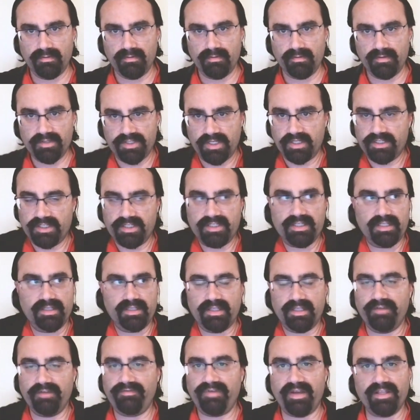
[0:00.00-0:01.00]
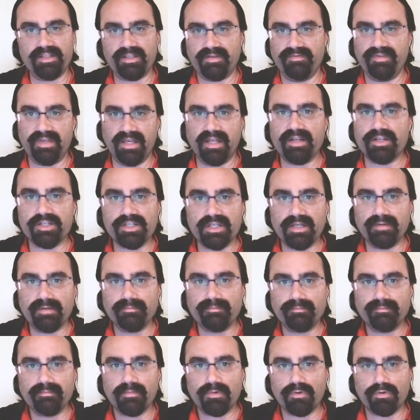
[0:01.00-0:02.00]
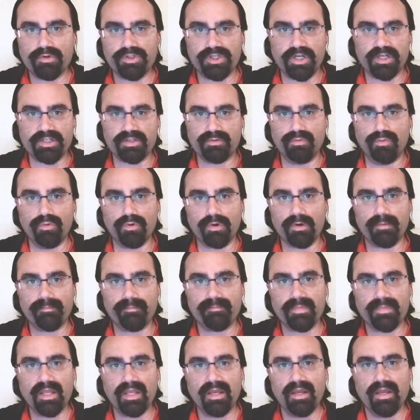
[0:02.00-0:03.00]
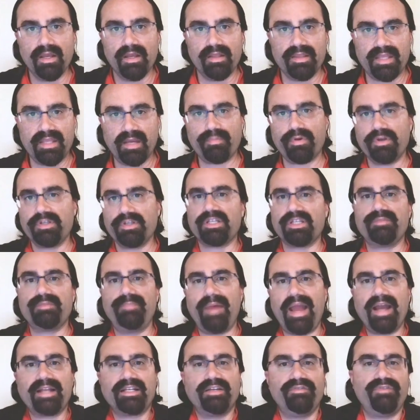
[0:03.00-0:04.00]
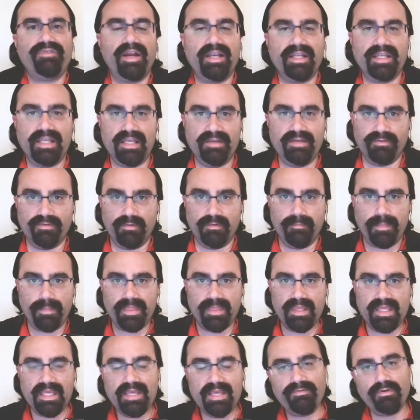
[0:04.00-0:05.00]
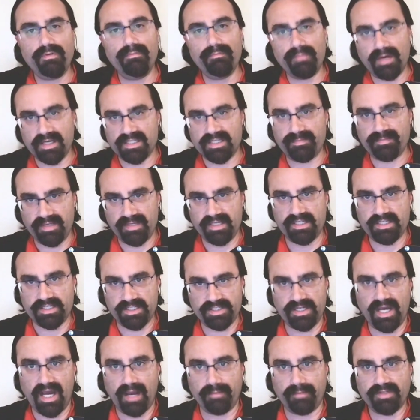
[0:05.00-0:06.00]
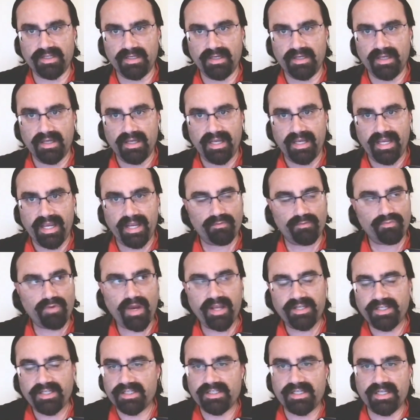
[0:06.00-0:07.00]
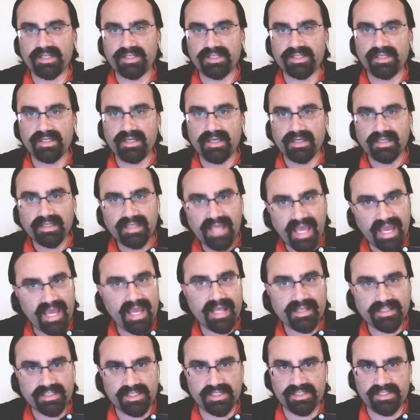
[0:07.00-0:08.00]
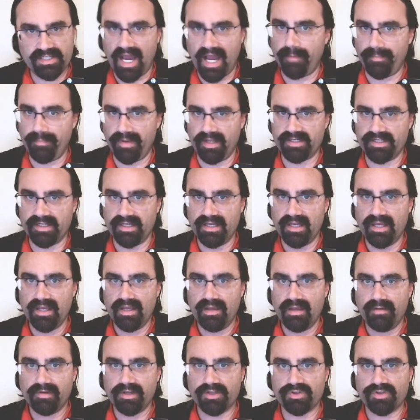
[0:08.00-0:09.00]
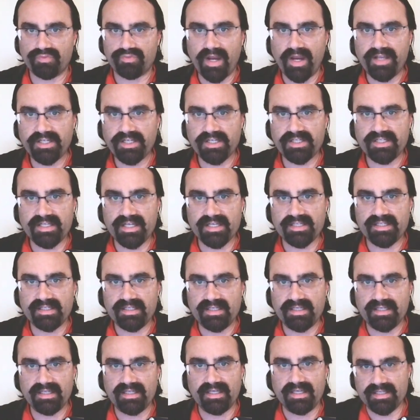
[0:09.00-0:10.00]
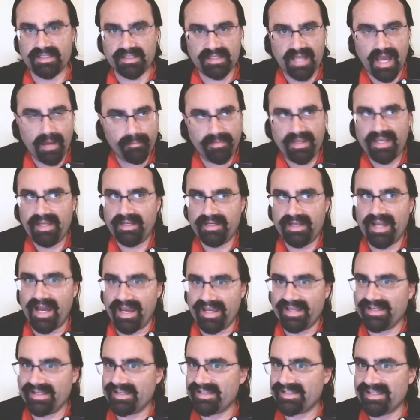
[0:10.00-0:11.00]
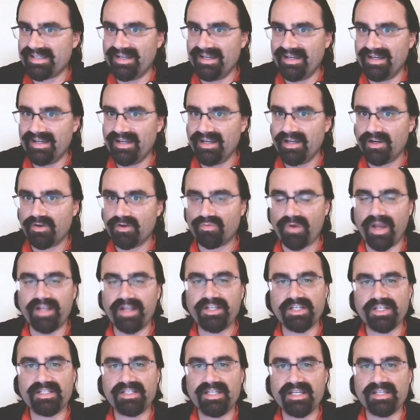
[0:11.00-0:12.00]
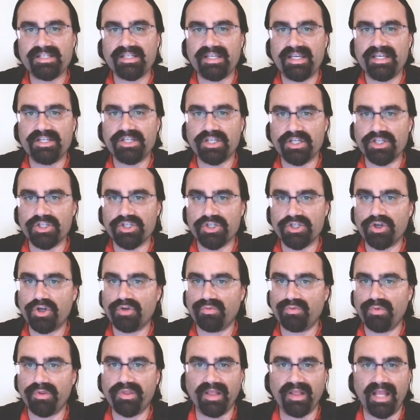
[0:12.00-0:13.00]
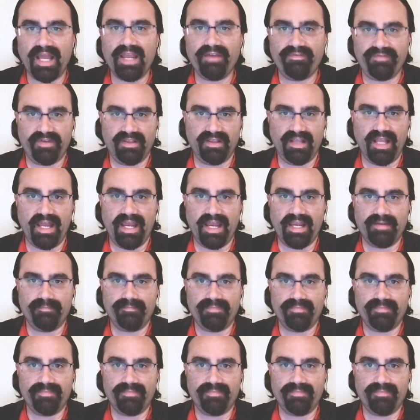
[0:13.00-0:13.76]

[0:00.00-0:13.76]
such as in the defense of the innocent or just war. That brings us back to fighting evil. Evil must be stopped, and righteousness can stop it, because righteousness is not being nice. Righteousness is concerned with life and light.